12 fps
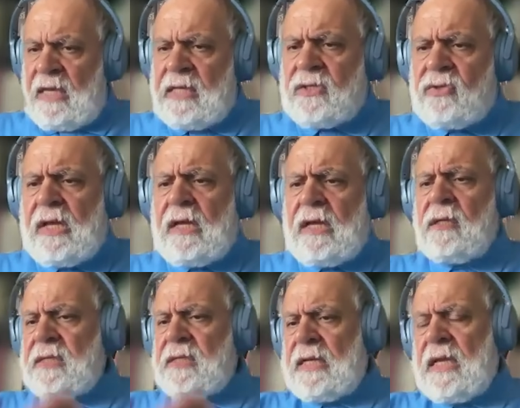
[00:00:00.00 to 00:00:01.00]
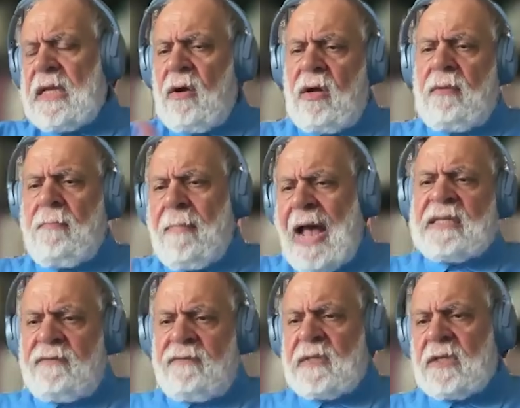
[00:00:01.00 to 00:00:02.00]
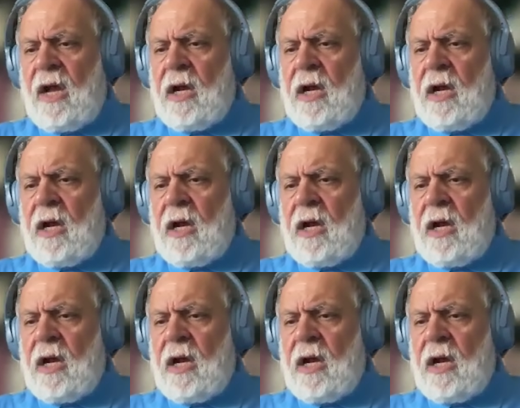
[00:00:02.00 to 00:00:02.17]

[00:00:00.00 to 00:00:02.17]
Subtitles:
Is Israel sitting on massive